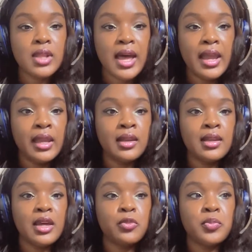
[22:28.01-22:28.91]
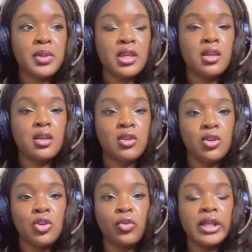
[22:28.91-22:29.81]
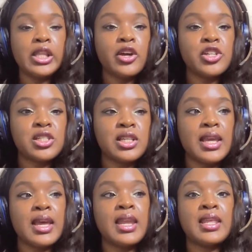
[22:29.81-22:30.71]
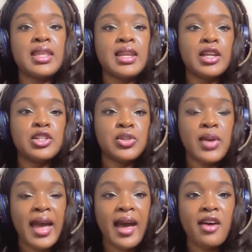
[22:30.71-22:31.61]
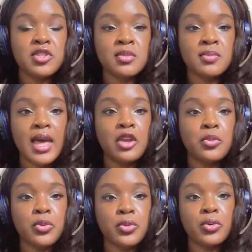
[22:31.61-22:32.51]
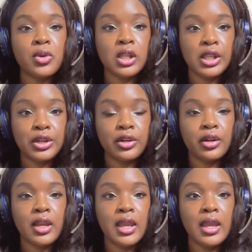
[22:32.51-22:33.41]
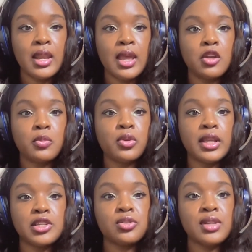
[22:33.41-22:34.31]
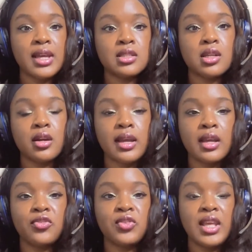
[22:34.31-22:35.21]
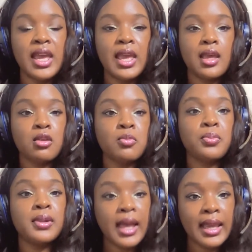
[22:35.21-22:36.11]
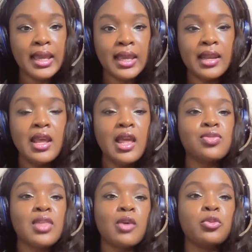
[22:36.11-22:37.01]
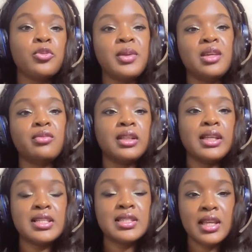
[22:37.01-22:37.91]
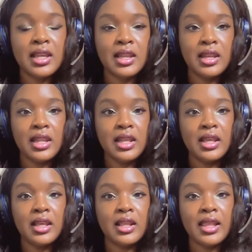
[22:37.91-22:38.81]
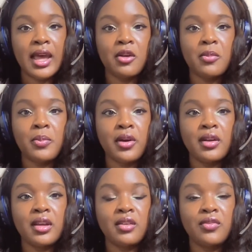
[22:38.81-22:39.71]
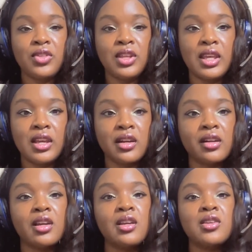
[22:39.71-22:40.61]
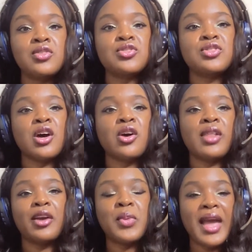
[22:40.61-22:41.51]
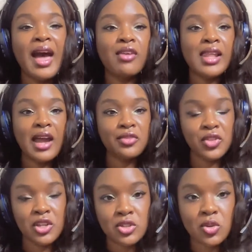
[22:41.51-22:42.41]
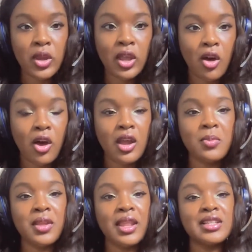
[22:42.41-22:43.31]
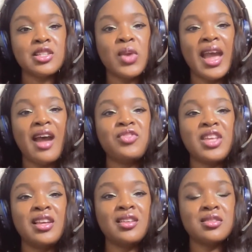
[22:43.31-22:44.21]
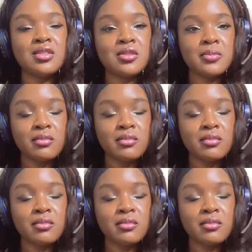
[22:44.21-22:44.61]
line that will be relaunched again. And then I do have some edible glitter and edible luster dust that are FDA compliant that will be released in the latter part of the year. So we have a lot of things going on, but so we have things